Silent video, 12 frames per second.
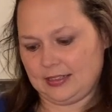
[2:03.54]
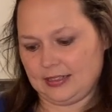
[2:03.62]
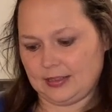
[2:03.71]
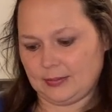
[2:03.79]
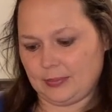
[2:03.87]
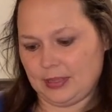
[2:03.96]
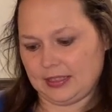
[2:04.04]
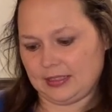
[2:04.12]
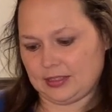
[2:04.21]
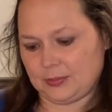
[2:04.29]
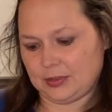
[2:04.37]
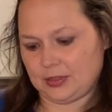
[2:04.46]
Compact that
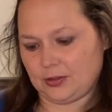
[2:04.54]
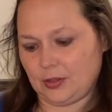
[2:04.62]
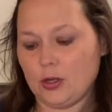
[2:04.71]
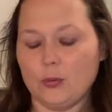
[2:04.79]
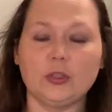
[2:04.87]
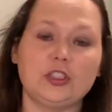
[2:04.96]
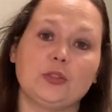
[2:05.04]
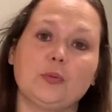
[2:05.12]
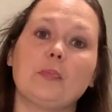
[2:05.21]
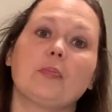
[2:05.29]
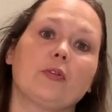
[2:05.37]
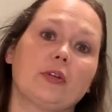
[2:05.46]
espresso, which is
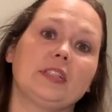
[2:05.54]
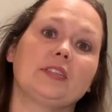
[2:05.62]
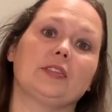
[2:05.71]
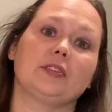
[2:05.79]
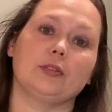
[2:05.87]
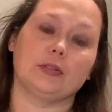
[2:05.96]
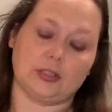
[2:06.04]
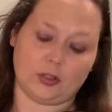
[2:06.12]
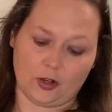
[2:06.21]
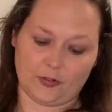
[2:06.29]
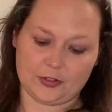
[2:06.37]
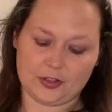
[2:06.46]
what baristas do at the
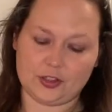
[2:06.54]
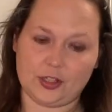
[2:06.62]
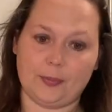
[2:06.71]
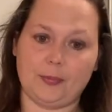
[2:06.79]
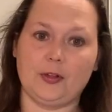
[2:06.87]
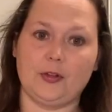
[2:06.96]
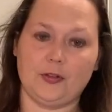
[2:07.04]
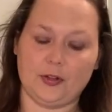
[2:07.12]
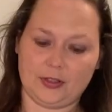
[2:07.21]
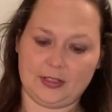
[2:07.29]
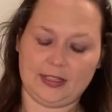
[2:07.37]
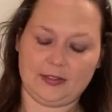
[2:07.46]
coffee shop. You know, they're going
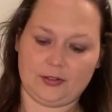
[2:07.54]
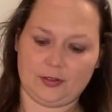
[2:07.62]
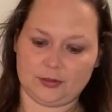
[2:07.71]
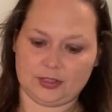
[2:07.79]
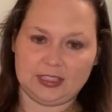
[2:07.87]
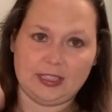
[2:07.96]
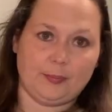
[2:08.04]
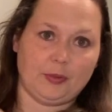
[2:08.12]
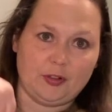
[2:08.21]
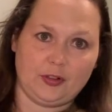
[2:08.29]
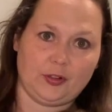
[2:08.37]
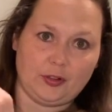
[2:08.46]
to take their little stamper
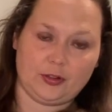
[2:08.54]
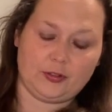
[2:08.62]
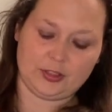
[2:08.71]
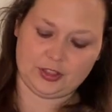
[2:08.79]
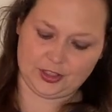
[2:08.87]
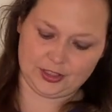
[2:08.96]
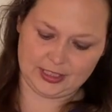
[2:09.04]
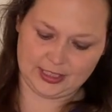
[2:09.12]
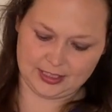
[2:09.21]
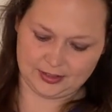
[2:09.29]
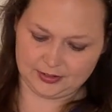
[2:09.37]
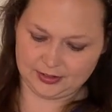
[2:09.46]
and they're going to crush it down.